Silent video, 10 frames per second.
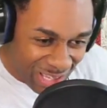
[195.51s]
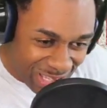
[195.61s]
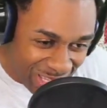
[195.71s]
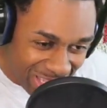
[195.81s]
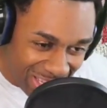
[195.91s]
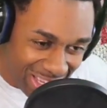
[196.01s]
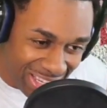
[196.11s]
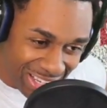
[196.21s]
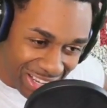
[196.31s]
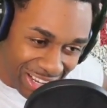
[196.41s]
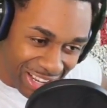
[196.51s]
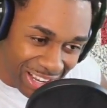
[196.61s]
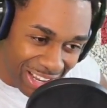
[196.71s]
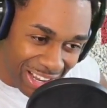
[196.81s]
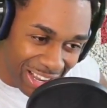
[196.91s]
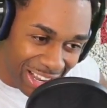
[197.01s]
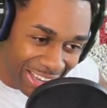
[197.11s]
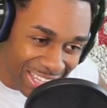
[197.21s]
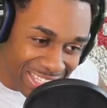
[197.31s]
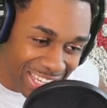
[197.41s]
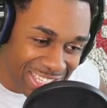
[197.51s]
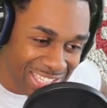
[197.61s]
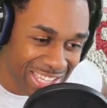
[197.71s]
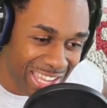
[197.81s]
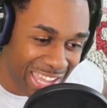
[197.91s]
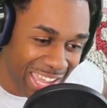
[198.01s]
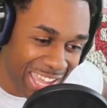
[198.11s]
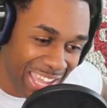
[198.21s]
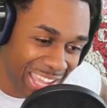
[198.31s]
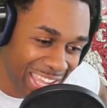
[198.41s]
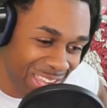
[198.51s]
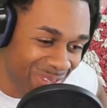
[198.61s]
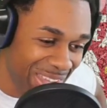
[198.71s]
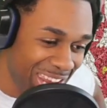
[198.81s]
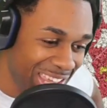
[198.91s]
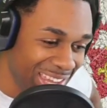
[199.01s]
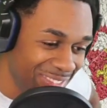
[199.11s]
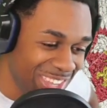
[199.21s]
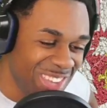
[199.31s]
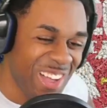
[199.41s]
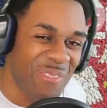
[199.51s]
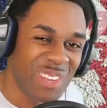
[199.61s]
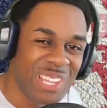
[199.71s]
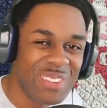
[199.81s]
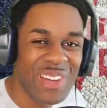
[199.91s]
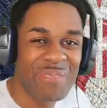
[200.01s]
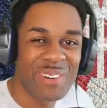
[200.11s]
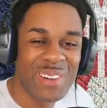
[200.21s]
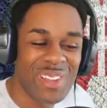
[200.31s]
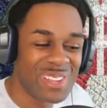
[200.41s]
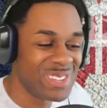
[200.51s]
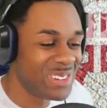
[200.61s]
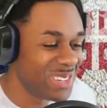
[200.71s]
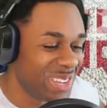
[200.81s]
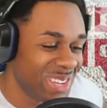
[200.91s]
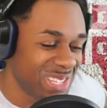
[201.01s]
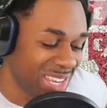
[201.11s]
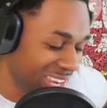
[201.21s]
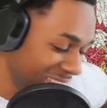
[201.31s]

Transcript: Yeah. It's like, she's like, hey, your man ain't loving you, I'ma love up on you. You know what I'm saying?